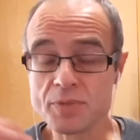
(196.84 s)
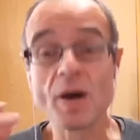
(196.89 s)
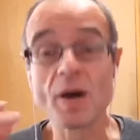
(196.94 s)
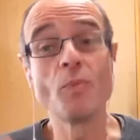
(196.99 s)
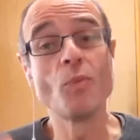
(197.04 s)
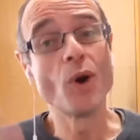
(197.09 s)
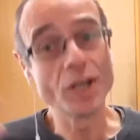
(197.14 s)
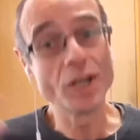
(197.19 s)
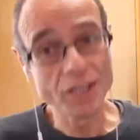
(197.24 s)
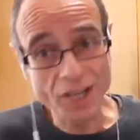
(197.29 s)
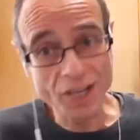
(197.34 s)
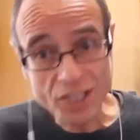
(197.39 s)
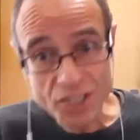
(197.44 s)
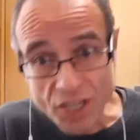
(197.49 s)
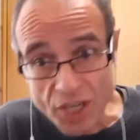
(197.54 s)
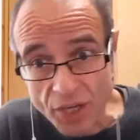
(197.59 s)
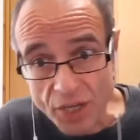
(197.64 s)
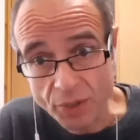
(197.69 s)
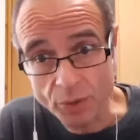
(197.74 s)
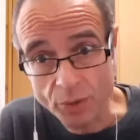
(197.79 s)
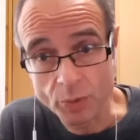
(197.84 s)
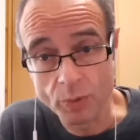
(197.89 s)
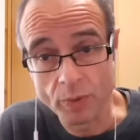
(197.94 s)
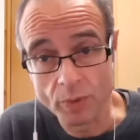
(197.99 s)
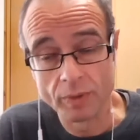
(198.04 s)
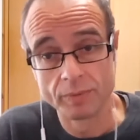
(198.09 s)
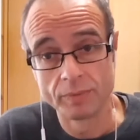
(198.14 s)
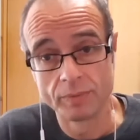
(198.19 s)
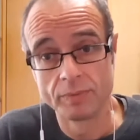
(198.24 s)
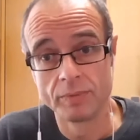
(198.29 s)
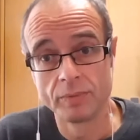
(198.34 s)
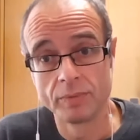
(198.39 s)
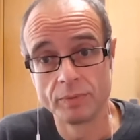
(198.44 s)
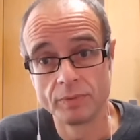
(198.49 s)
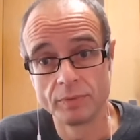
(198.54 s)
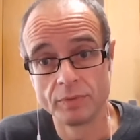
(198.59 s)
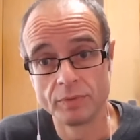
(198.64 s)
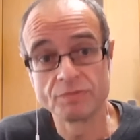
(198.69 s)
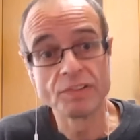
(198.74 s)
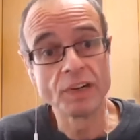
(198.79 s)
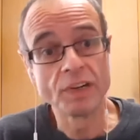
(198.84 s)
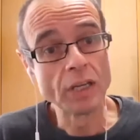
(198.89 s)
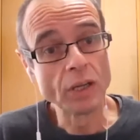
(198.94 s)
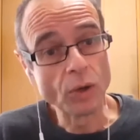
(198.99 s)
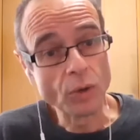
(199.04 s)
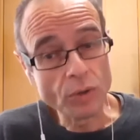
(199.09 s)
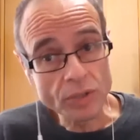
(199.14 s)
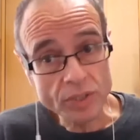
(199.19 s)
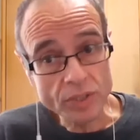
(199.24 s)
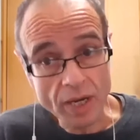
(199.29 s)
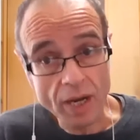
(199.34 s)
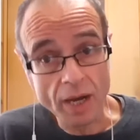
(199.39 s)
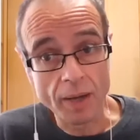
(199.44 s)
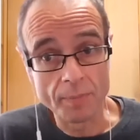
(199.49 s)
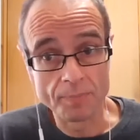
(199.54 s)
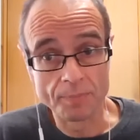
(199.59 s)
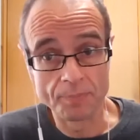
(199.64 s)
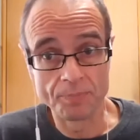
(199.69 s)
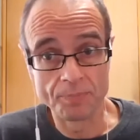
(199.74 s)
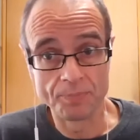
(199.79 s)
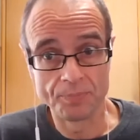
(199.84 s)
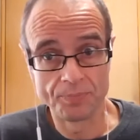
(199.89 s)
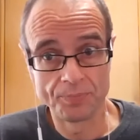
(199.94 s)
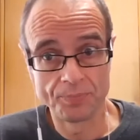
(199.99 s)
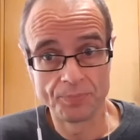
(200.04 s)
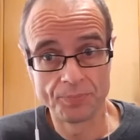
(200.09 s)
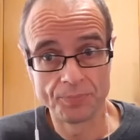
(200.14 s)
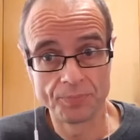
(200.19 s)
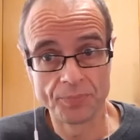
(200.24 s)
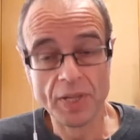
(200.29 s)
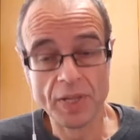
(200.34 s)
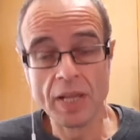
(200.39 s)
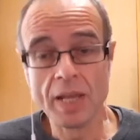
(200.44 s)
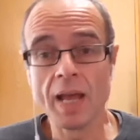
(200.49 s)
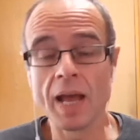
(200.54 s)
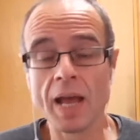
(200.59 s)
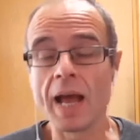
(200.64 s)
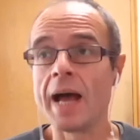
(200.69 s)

someone like you for a long time. Mm-hmm.